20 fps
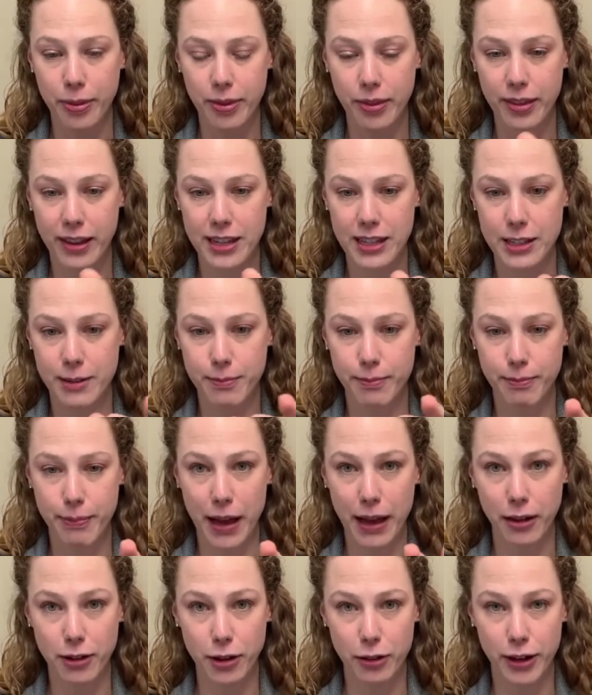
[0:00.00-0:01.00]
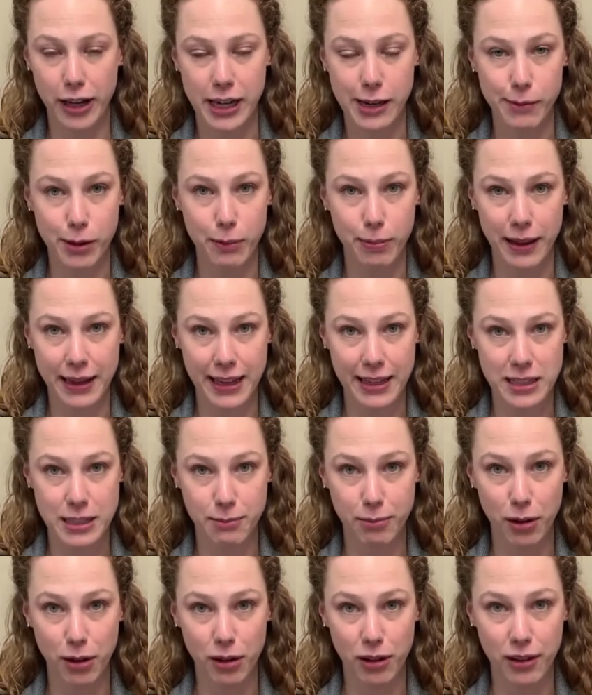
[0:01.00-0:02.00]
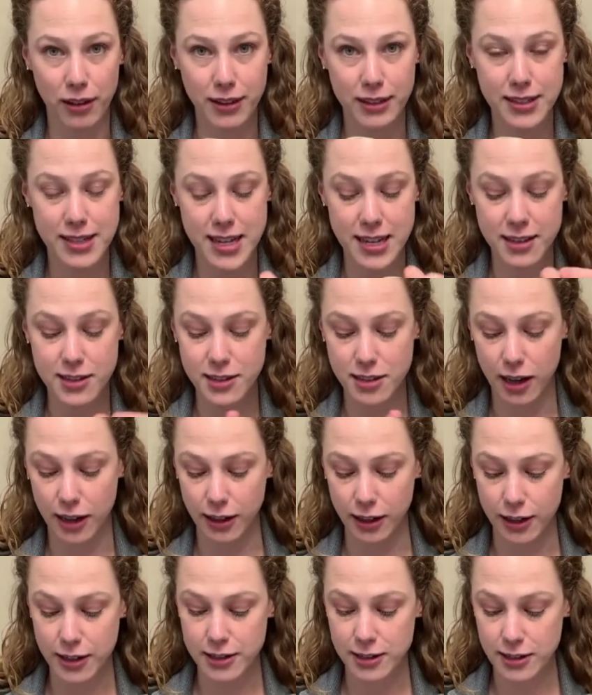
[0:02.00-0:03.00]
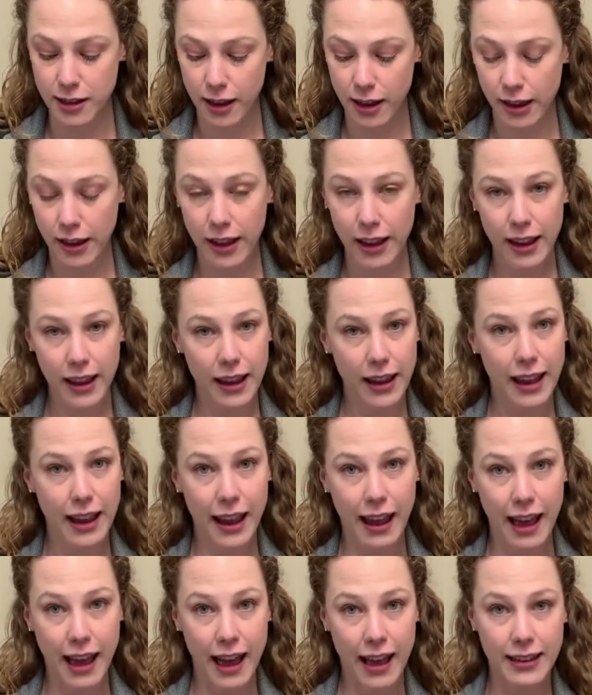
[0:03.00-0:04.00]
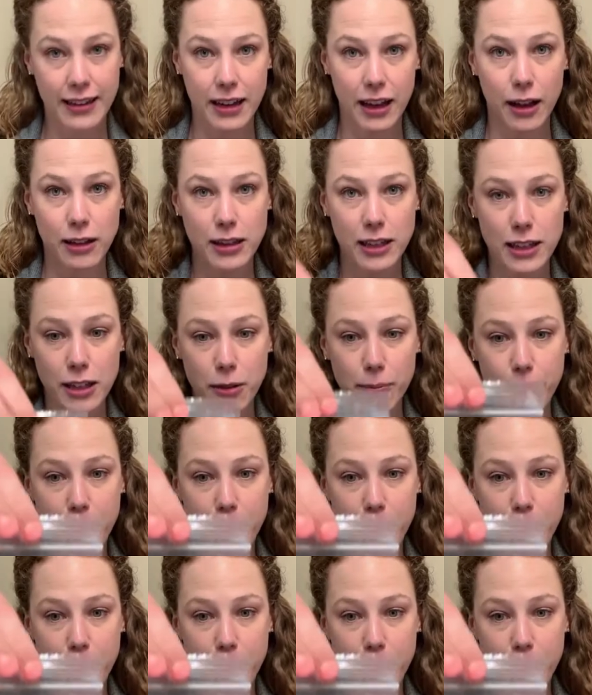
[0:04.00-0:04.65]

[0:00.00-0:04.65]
these biodegradable plantable seed starters, and a little